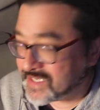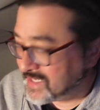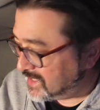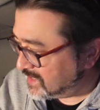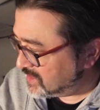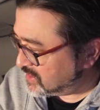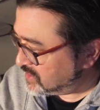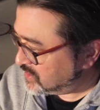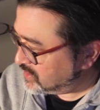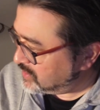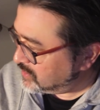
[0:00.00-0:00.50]

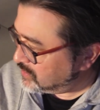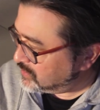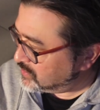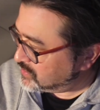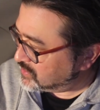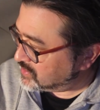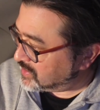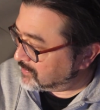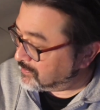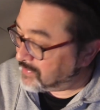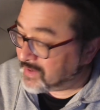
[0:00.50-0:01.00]
It's
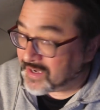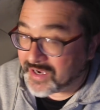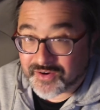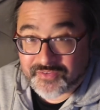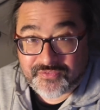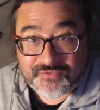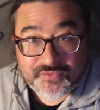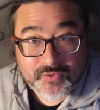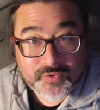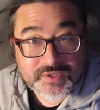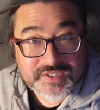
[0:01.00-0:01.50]
used about
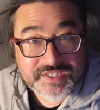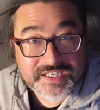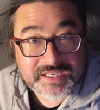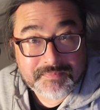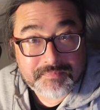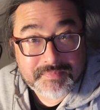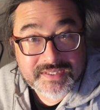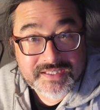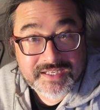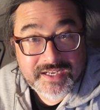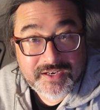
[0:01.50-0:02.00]

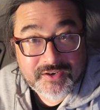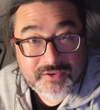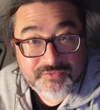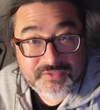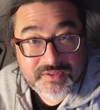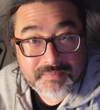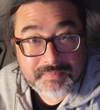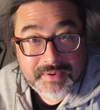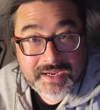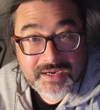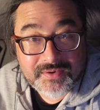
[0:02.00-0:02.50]
14% of
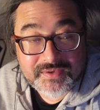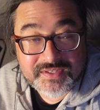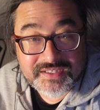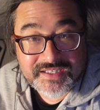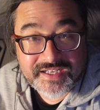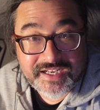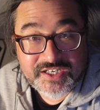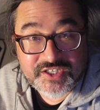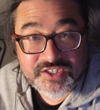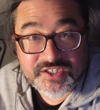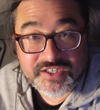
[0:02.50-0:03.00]
the power
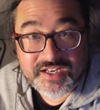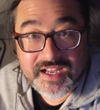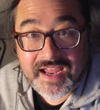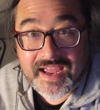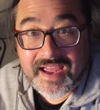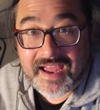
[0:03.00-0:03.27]
station,